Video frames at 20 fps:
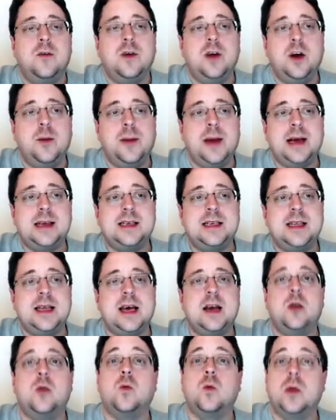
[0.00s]
If we go back to
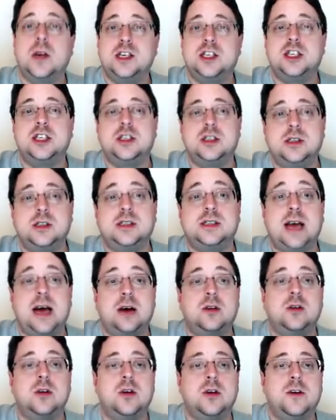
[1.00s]
that original
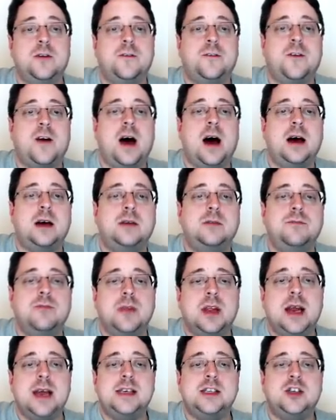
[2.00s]
downloaded file,
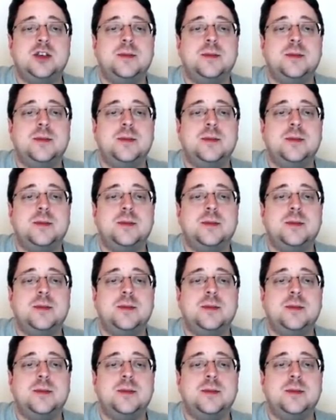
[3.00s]
and I